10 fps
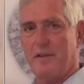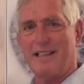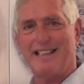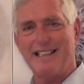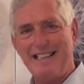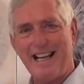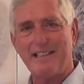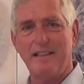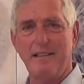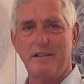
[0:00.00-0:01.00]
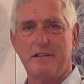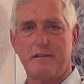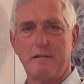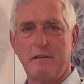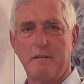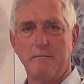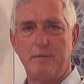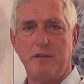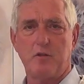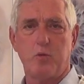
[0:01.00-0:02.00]
the connectedness
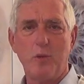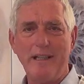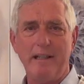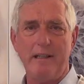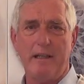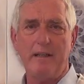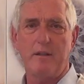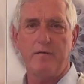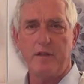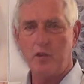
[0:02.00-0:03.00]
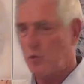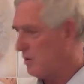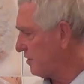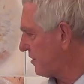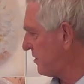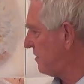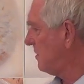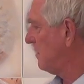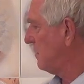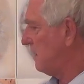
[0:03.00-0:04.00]
between individuals
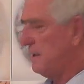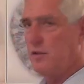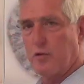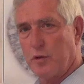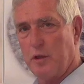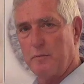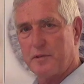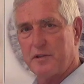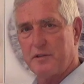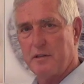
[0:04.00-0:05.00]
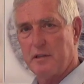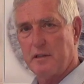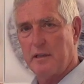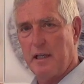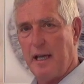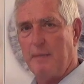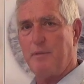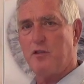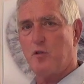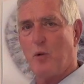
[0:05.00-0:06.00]
and groups and
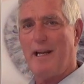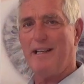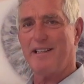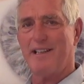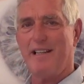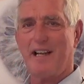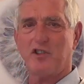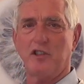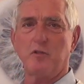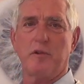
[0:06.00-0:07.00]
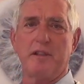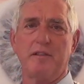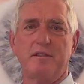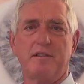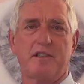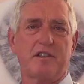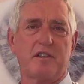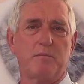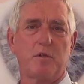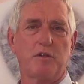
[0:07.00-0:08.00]
between connections within
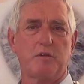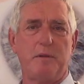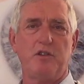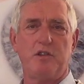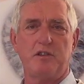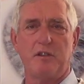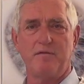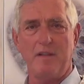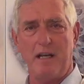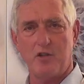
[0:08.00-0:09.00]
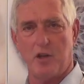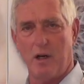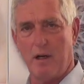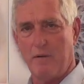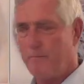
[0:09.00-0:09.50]
systems or species of nature.